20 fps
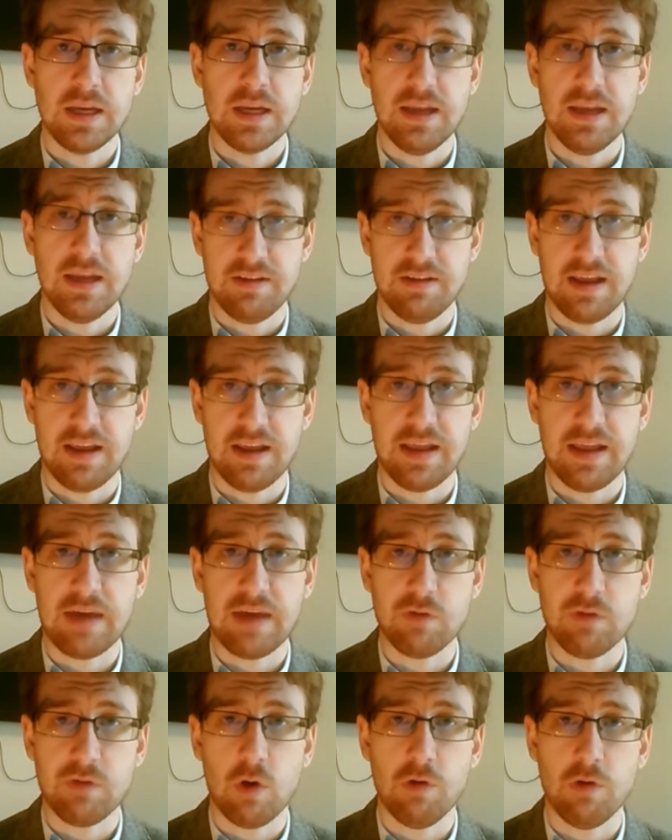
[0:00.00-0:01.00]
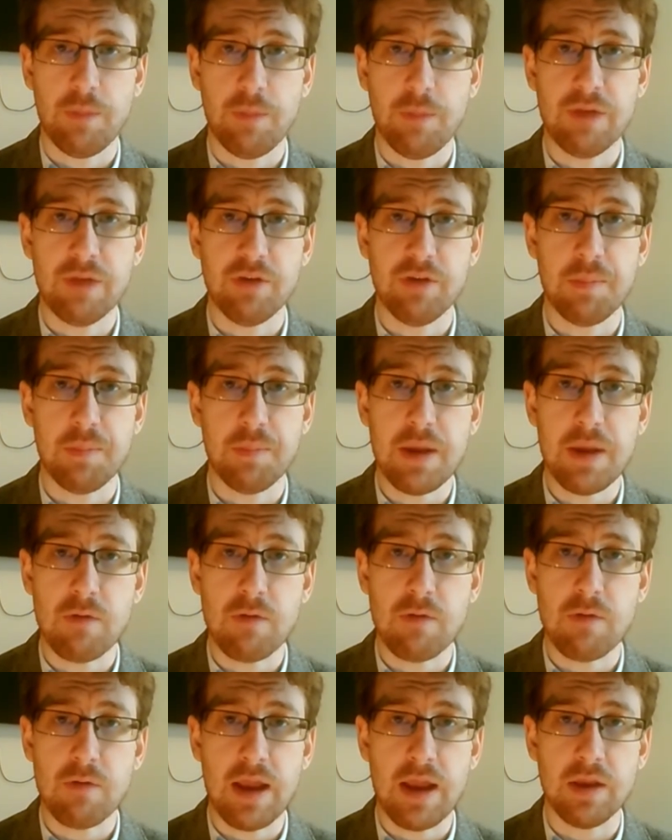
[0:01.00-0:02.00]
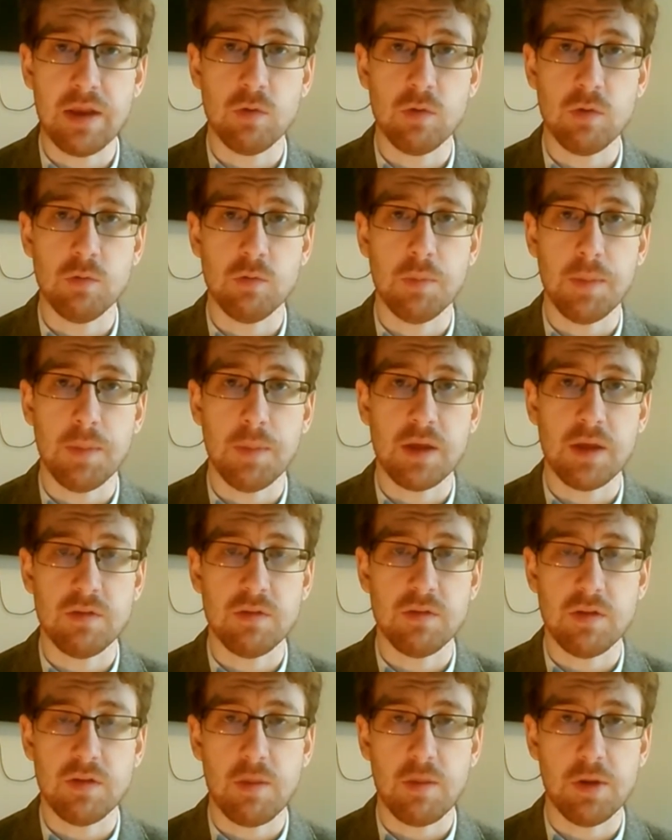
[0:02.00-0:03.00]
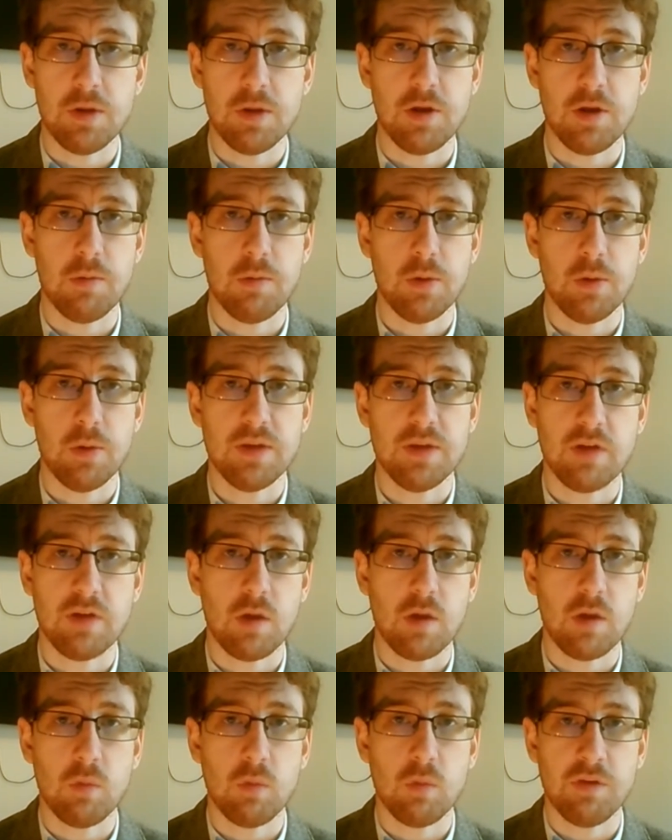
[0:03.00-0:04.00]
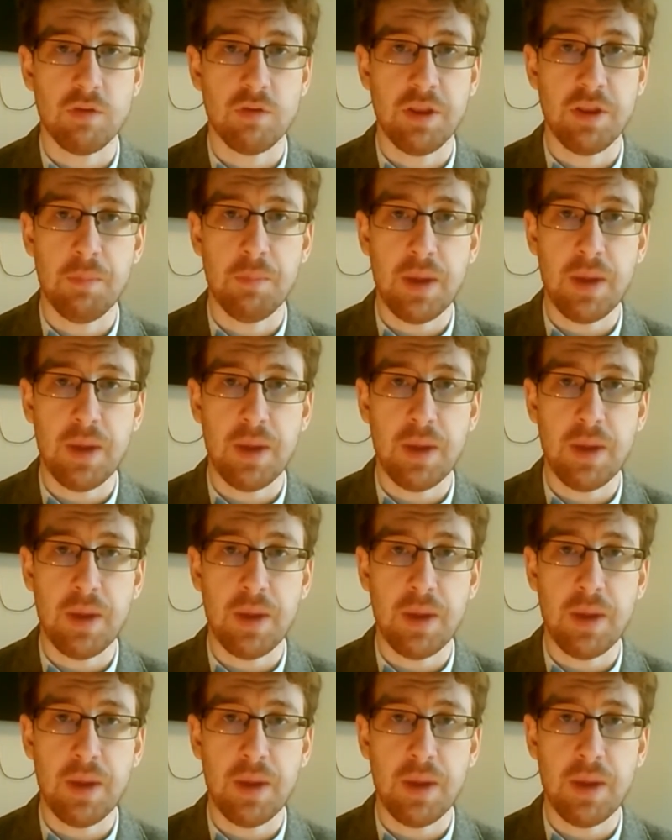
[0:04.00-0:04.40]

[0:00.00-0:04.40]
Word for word: Yes, he had the House of Horrors match and he beat Randy Orton, but because the WWE title wasn't in the